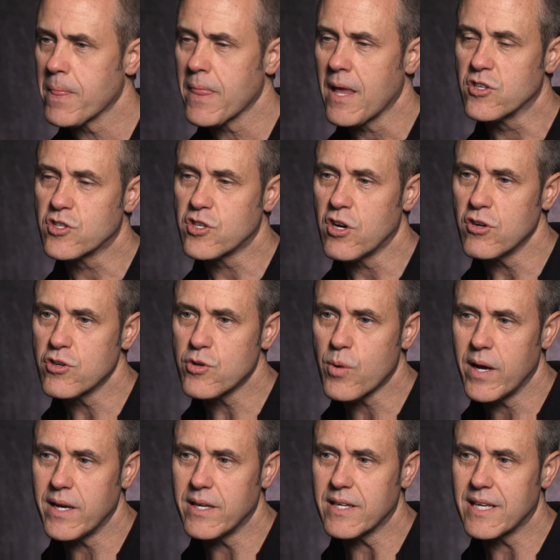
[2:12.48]
I started
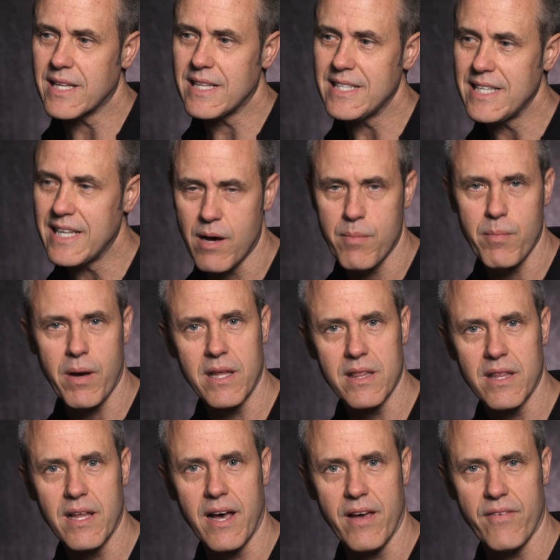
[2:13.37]
trying to clean out my
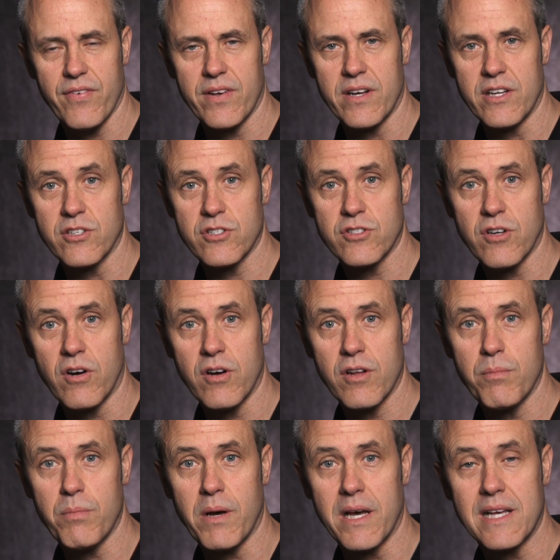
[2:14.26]
life, and I
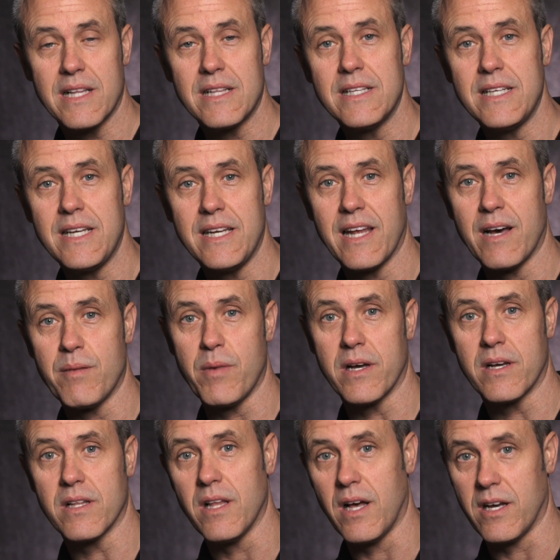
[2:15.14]
started by cleaning out
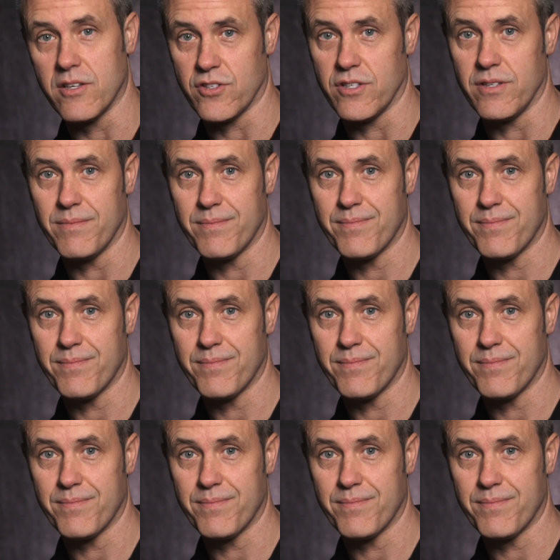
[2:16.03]
my closet.